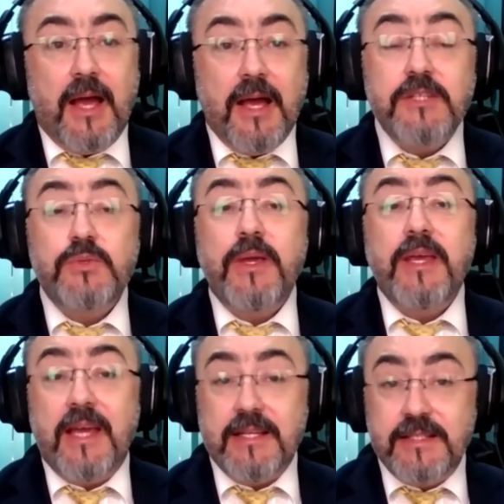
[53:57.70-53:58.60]
As we
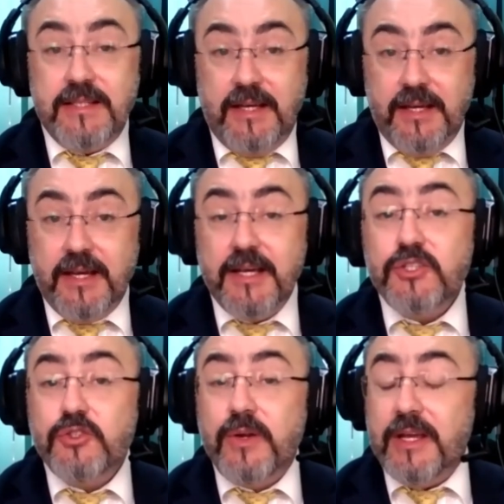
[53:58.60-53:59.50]
can see,
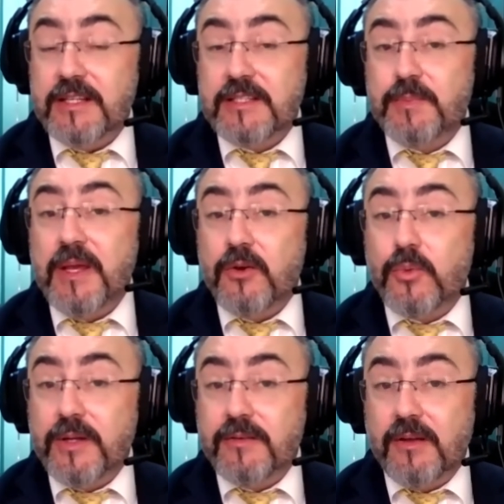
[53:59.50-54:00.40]
history is being
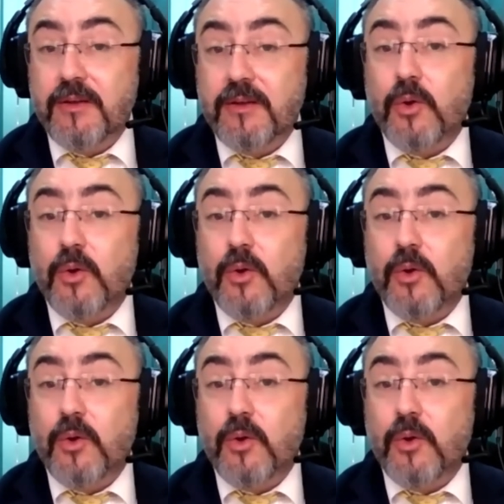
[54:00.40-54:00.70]
written